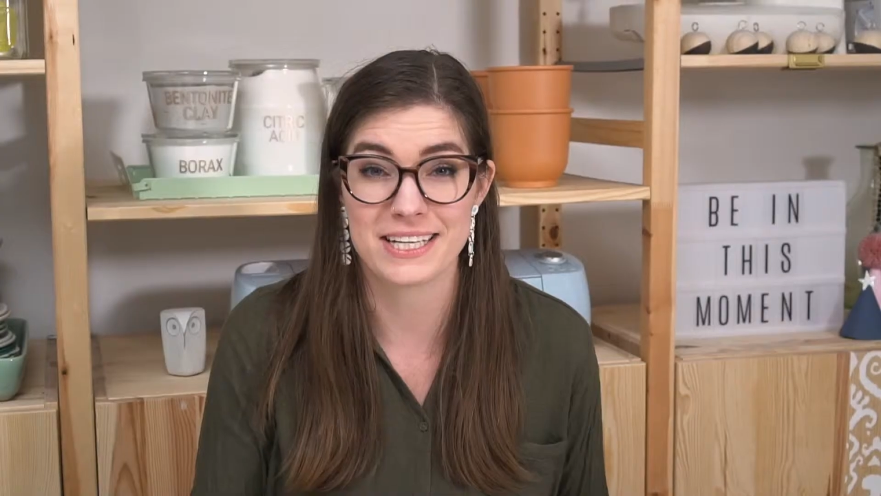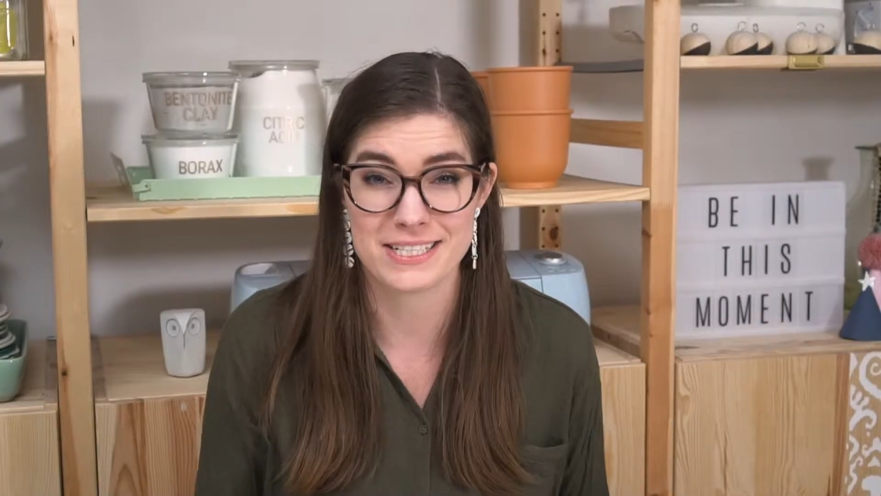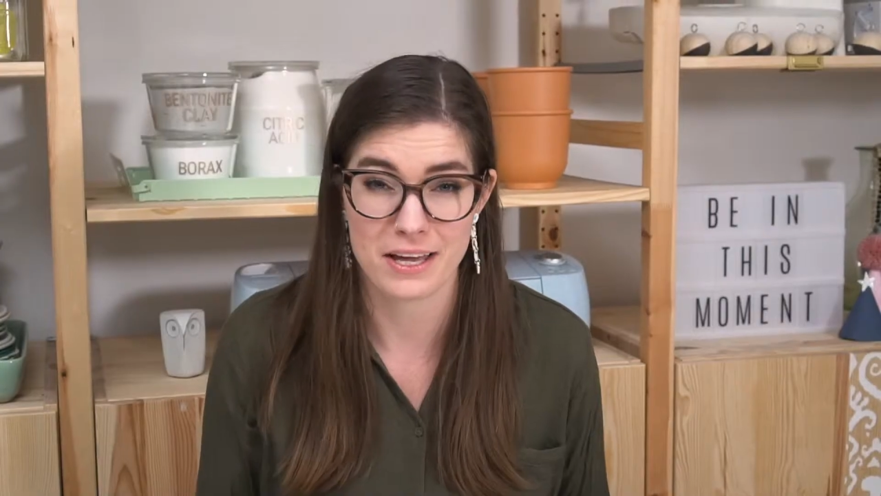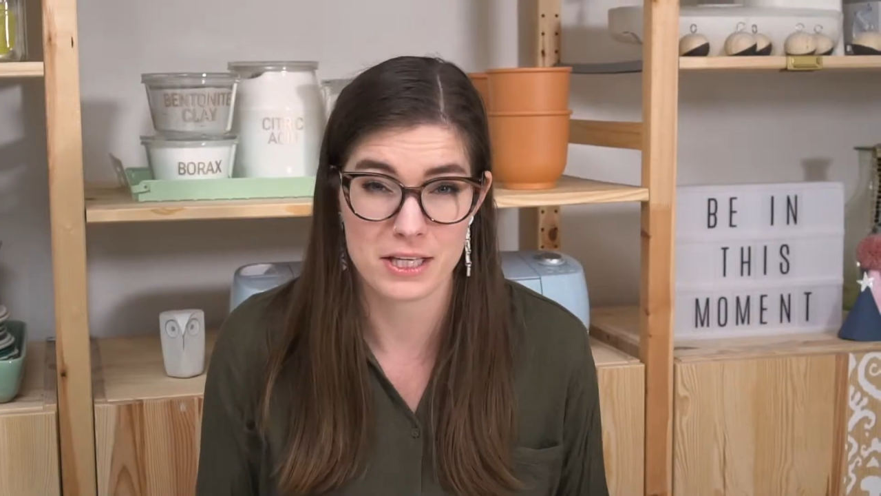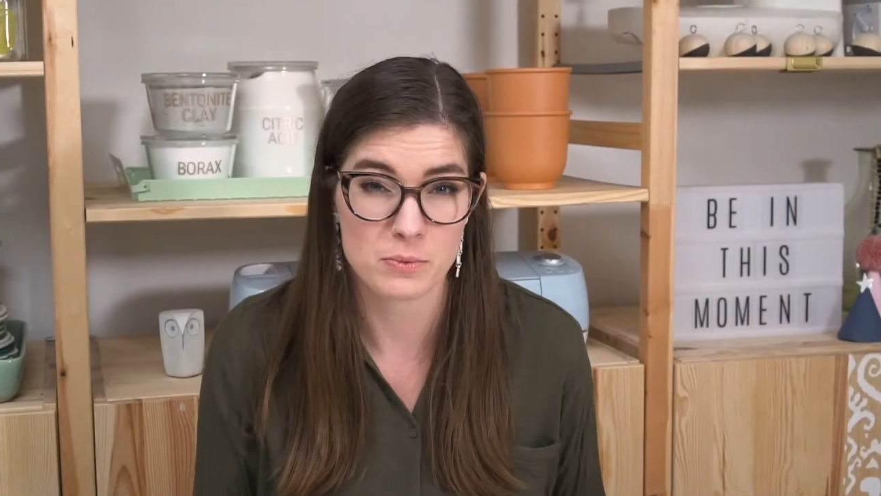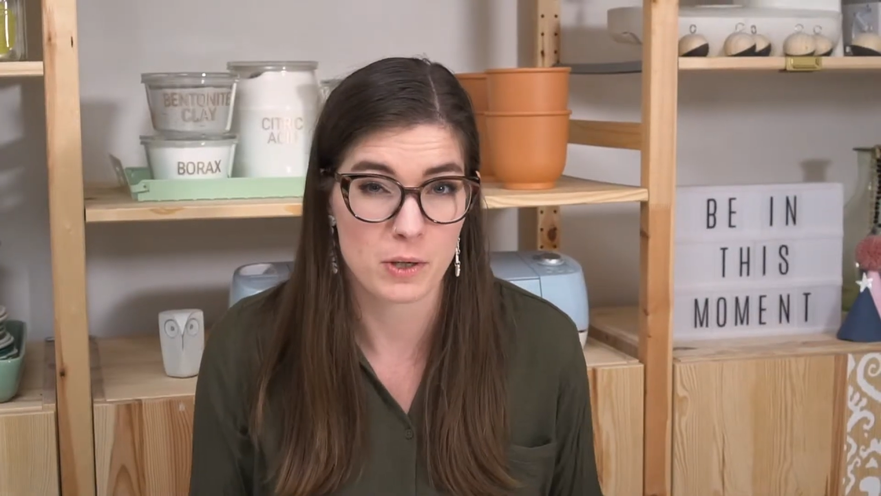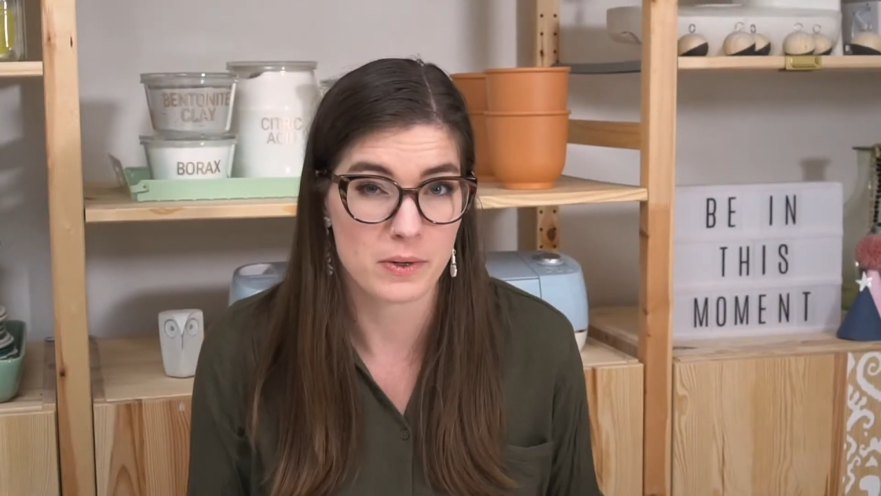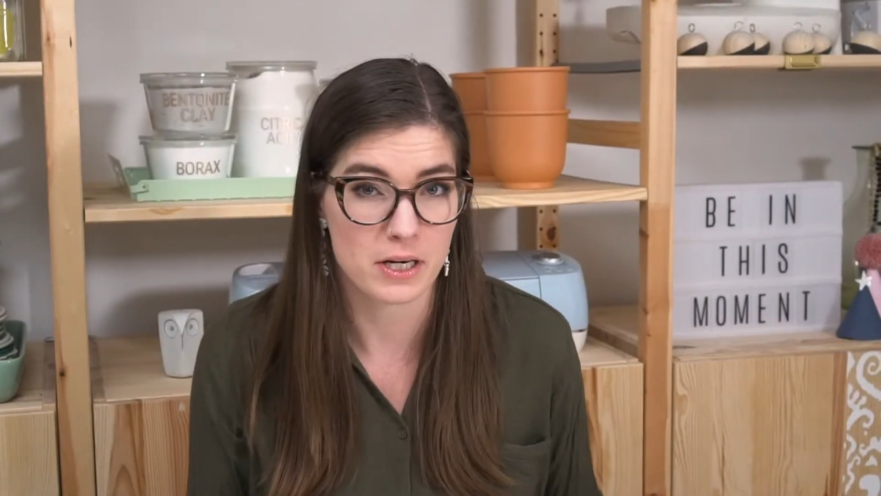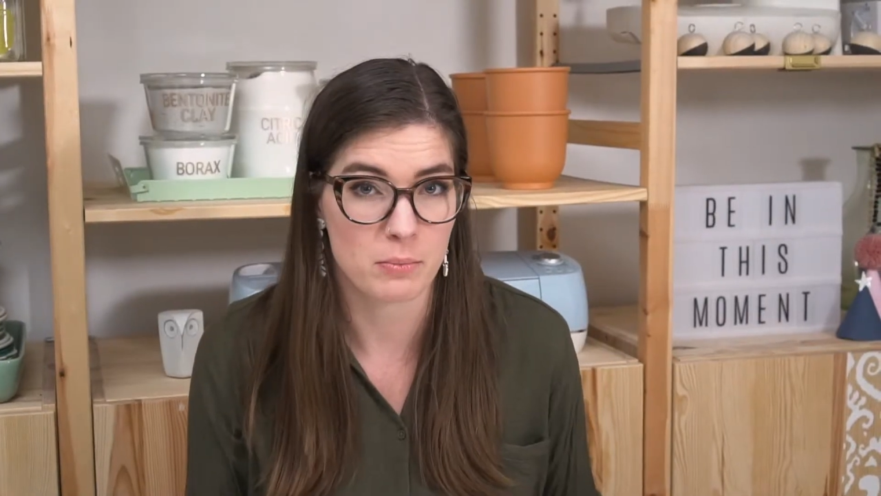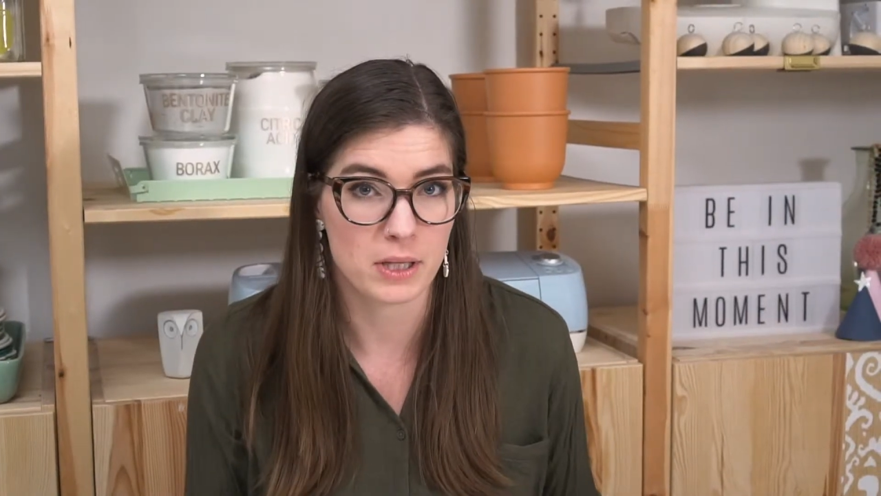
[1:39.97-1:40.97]
going to tell us where we're
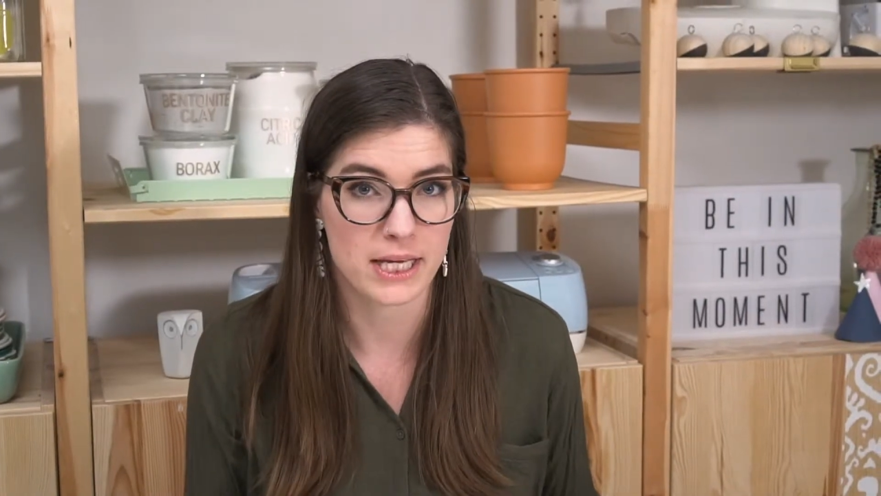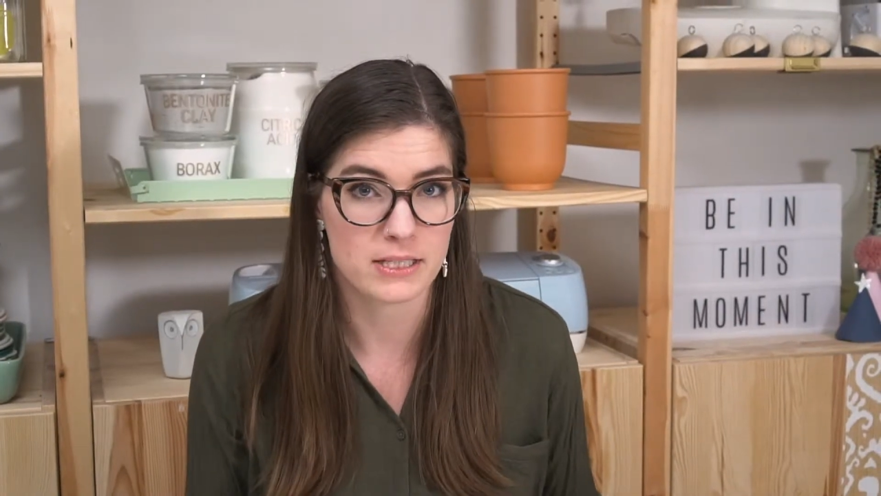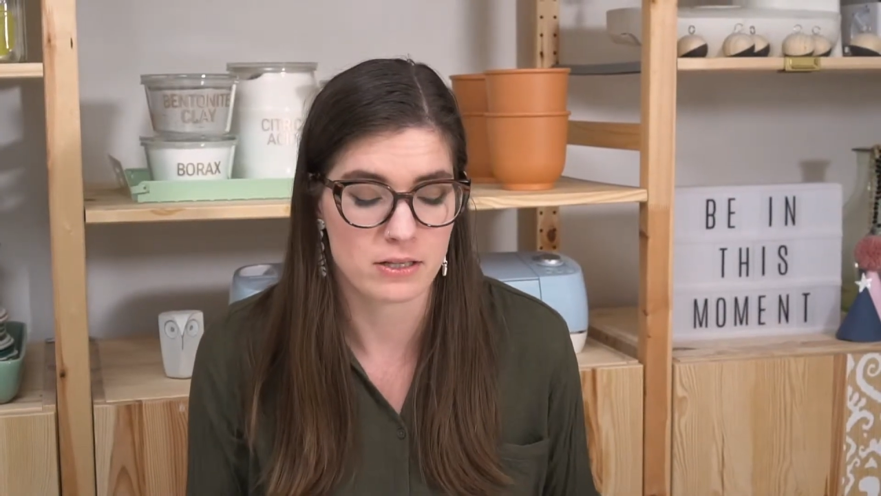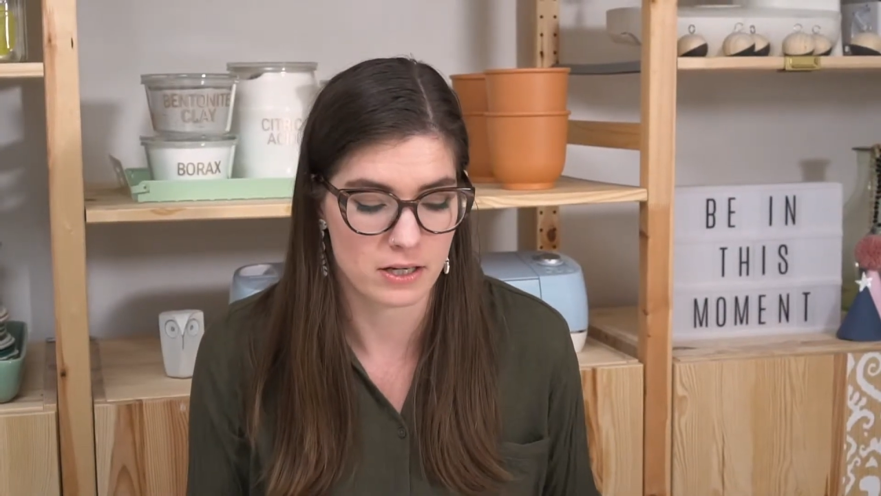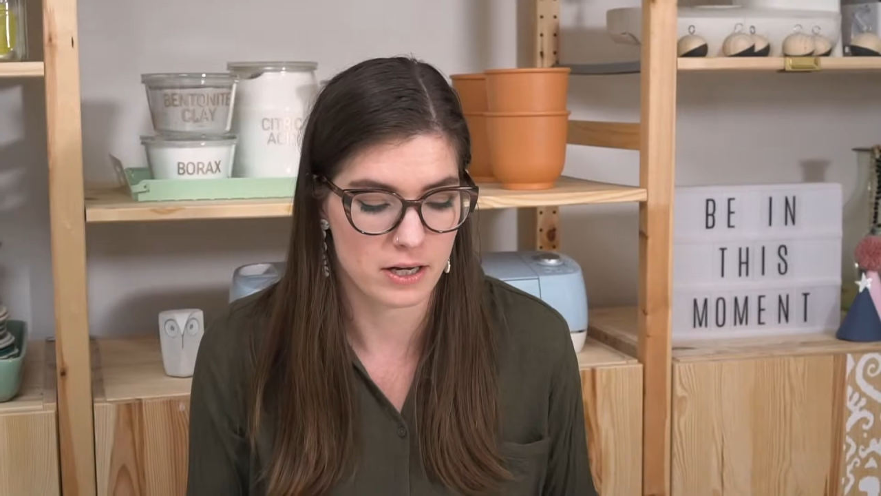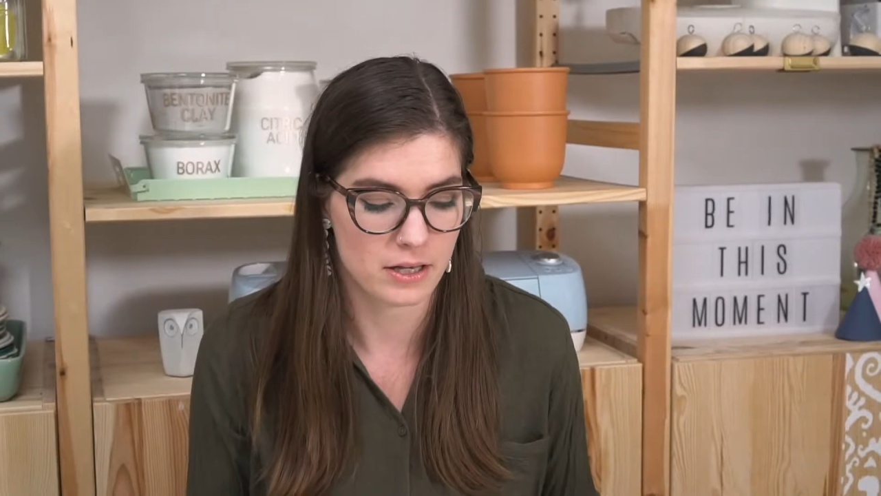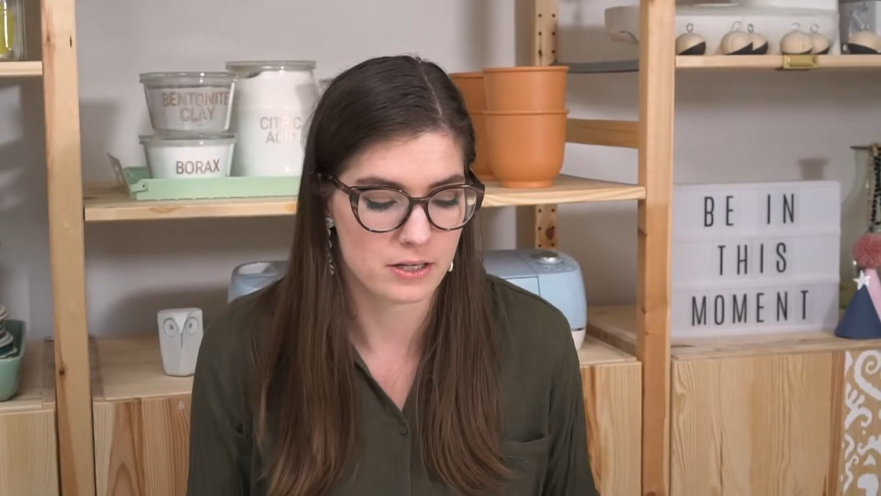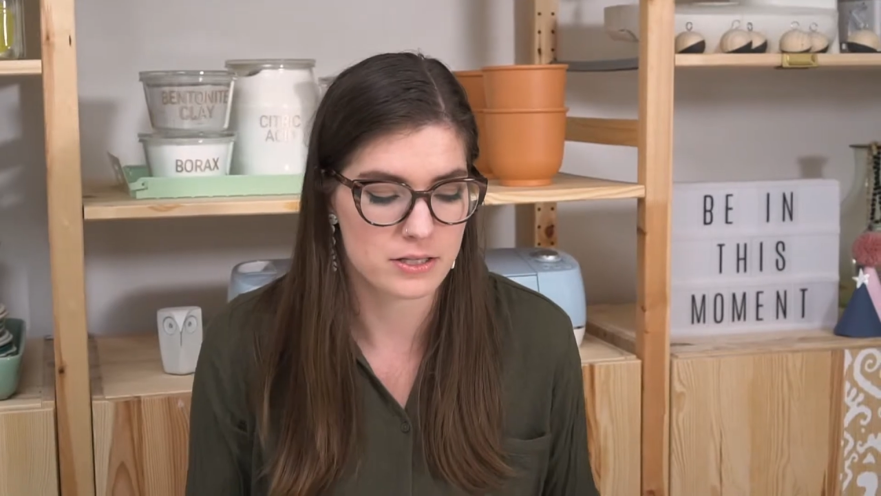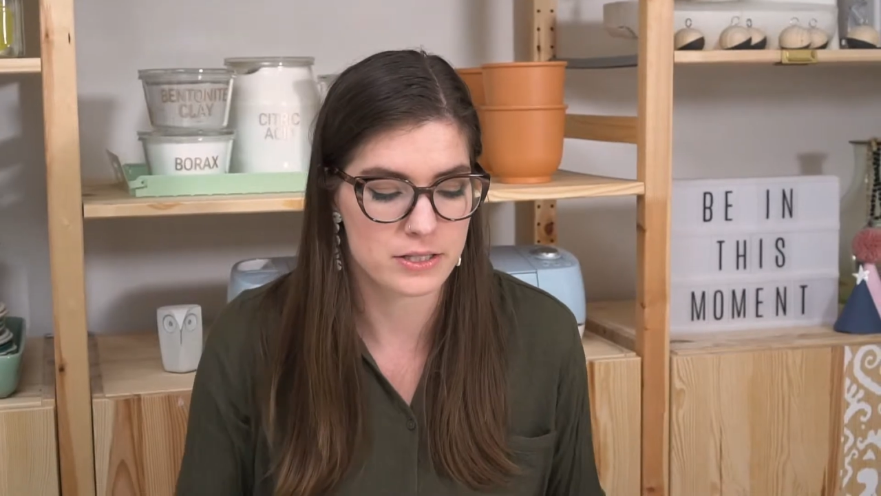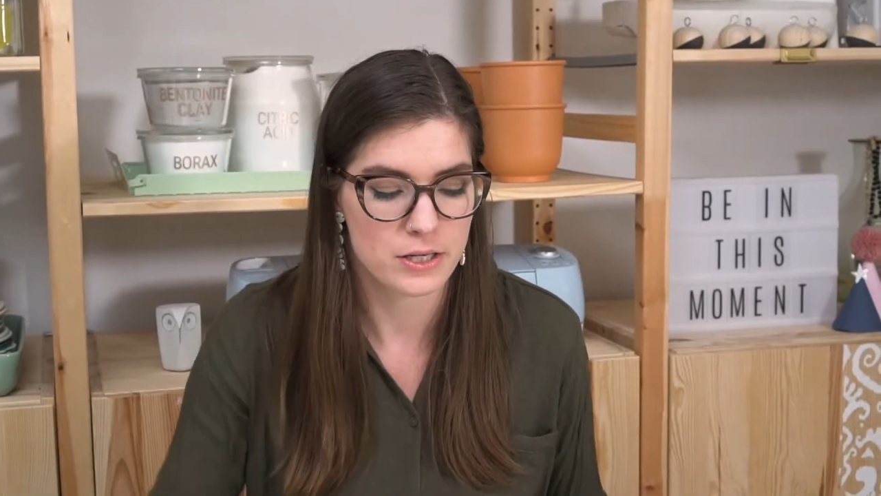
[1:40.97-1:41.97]
going to place our
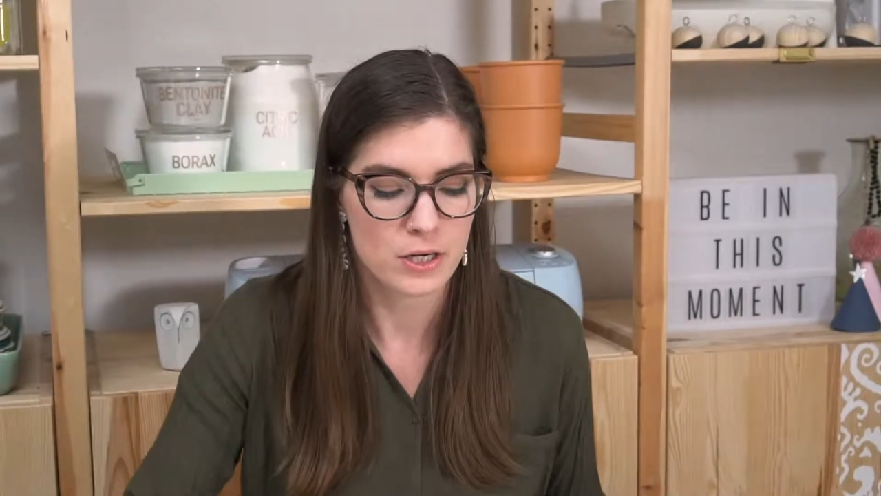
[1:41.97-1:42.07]
colors.